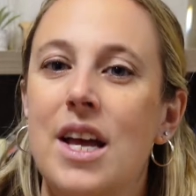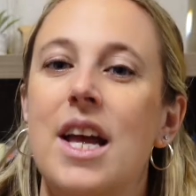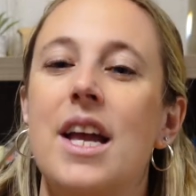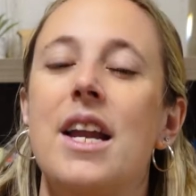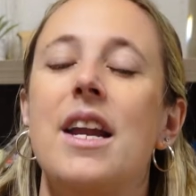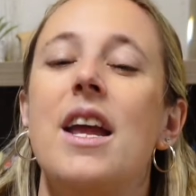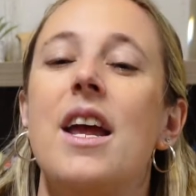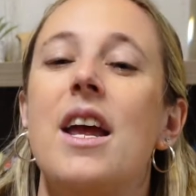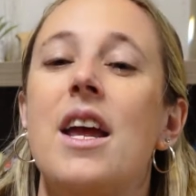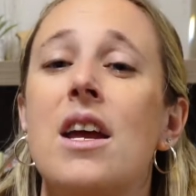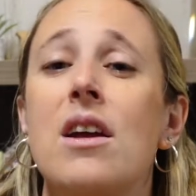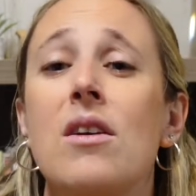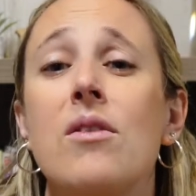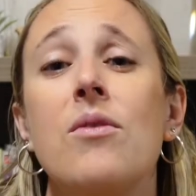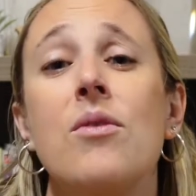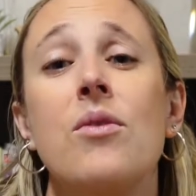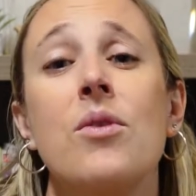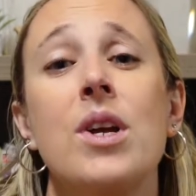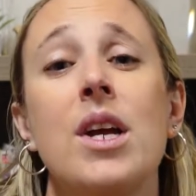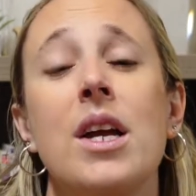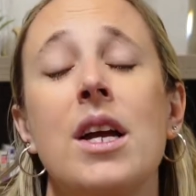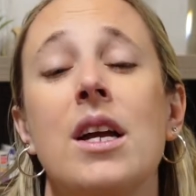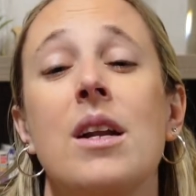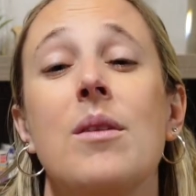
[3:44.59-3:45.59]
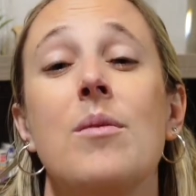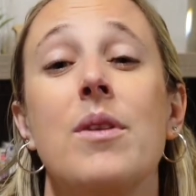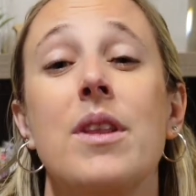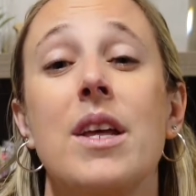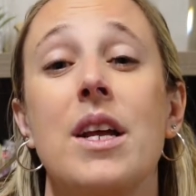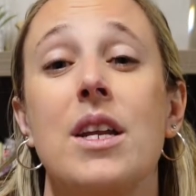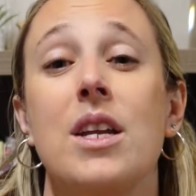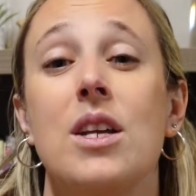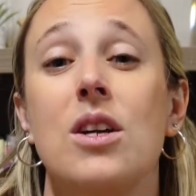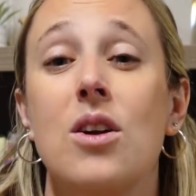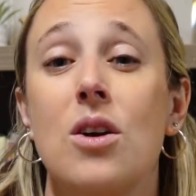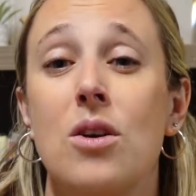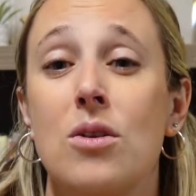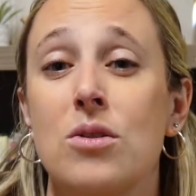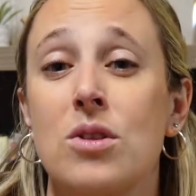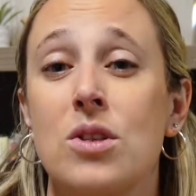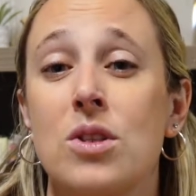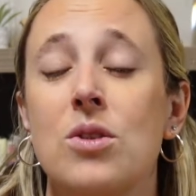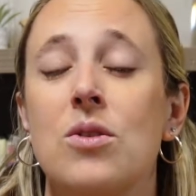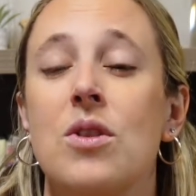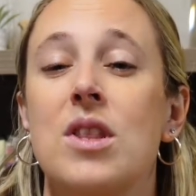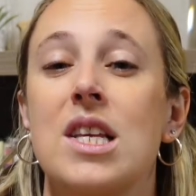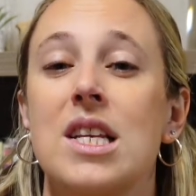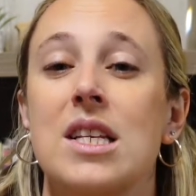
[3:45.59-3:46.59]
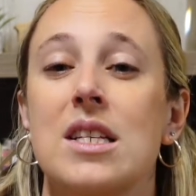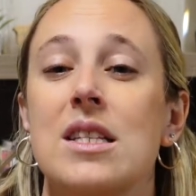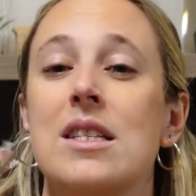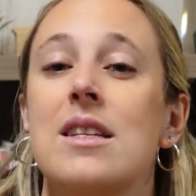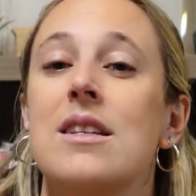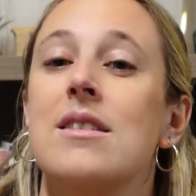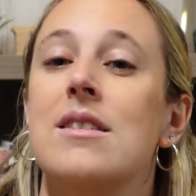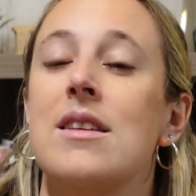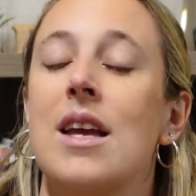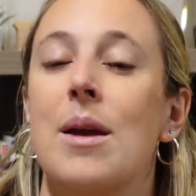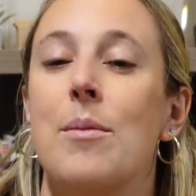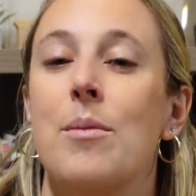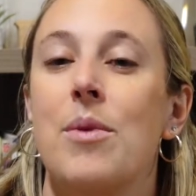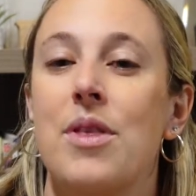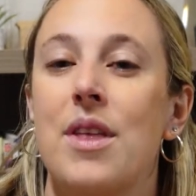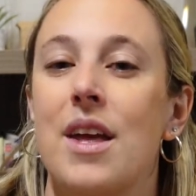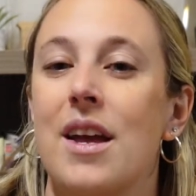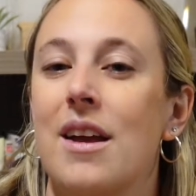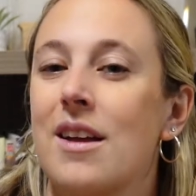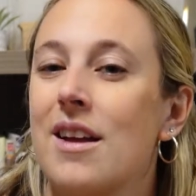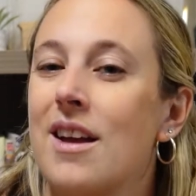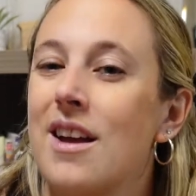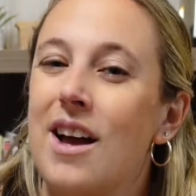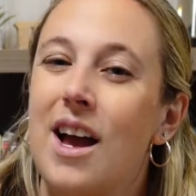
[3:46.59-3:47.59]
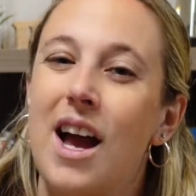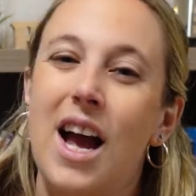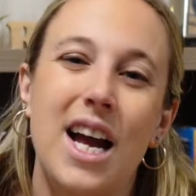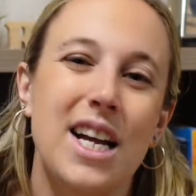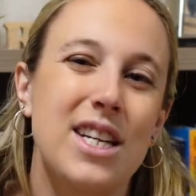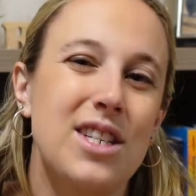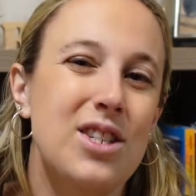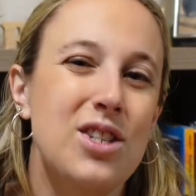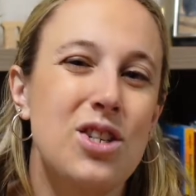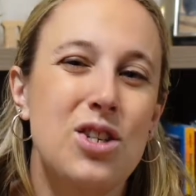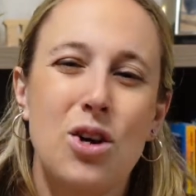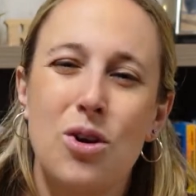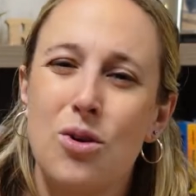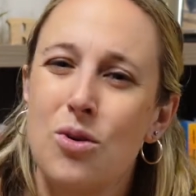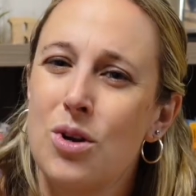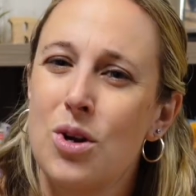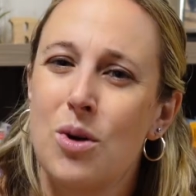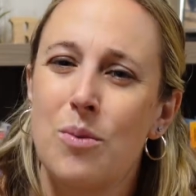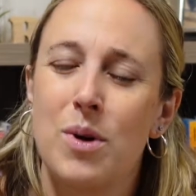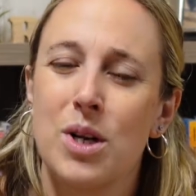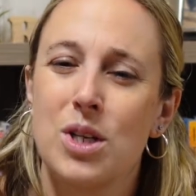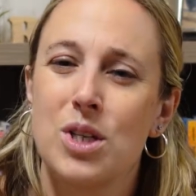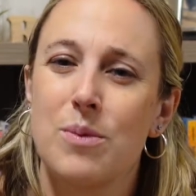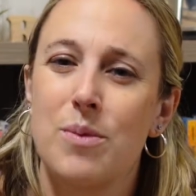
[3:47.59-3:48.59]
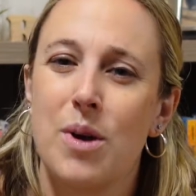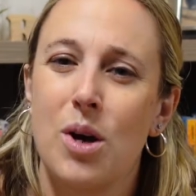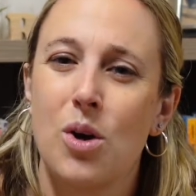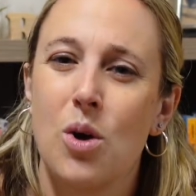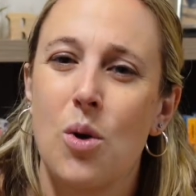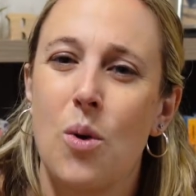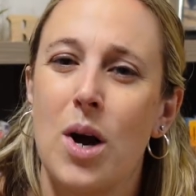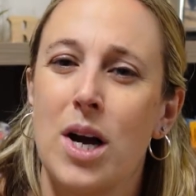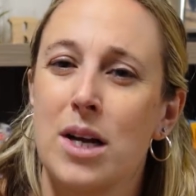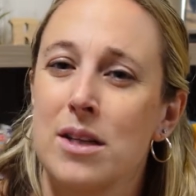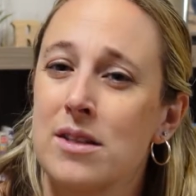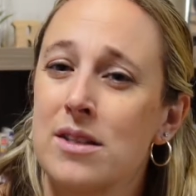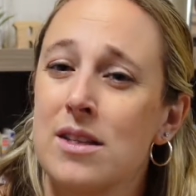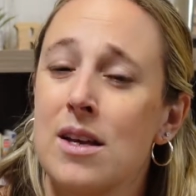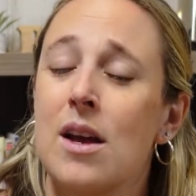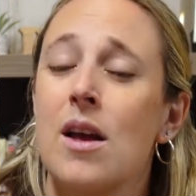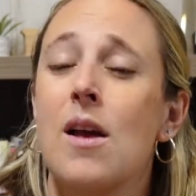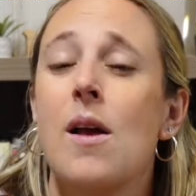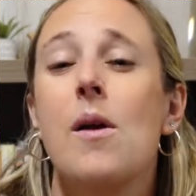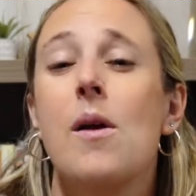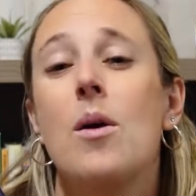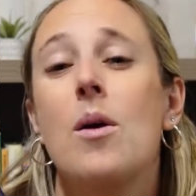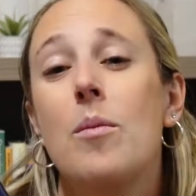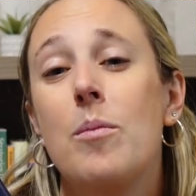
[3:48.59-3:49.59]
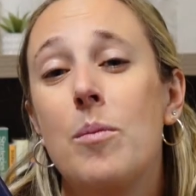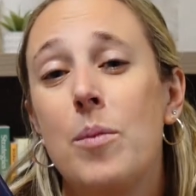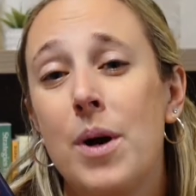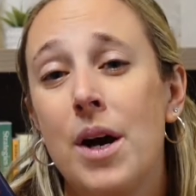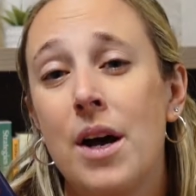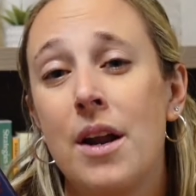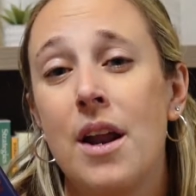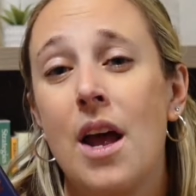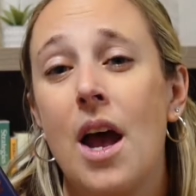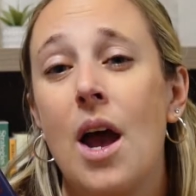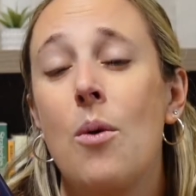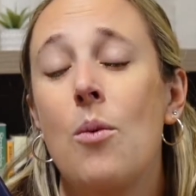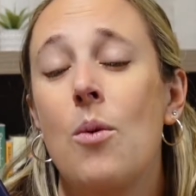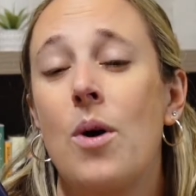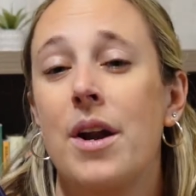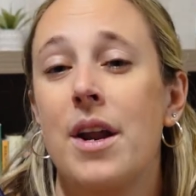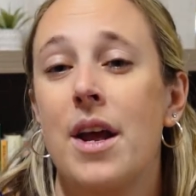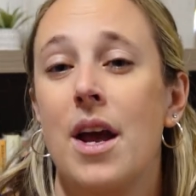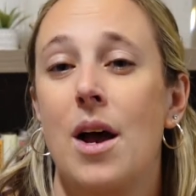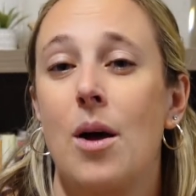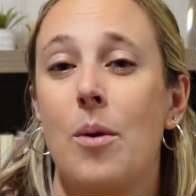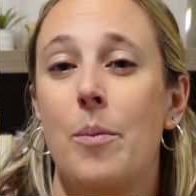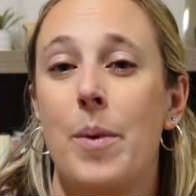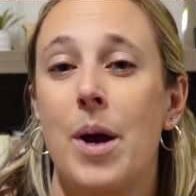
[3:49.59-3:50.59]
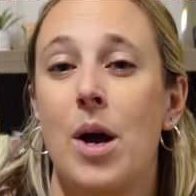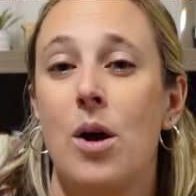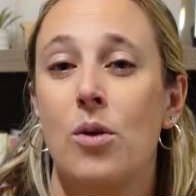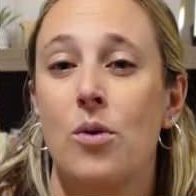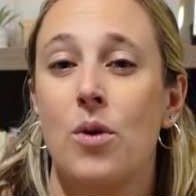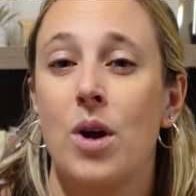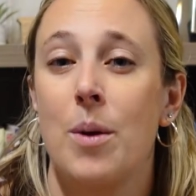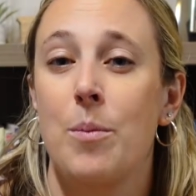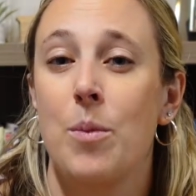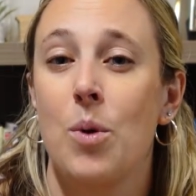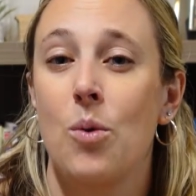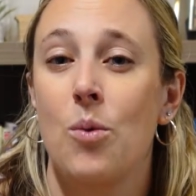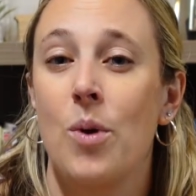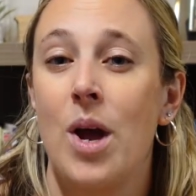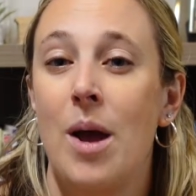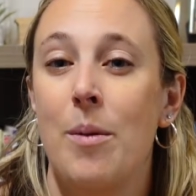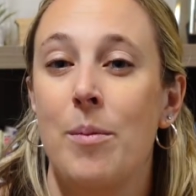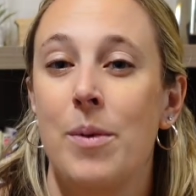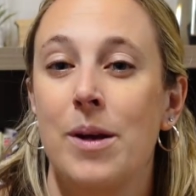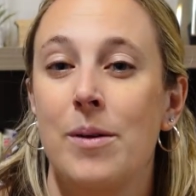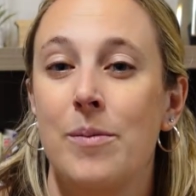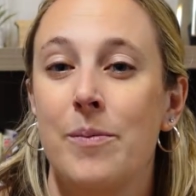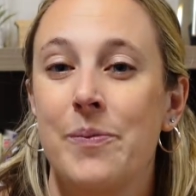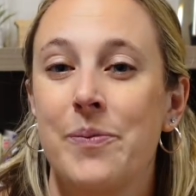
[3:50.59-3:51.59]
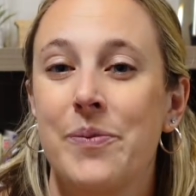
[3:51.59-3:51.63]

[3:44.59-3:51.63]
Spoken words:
And every animal that he goes to thinks the same thing. I don't know much about KWANZAA, but I want to help out Grandma Rabbit.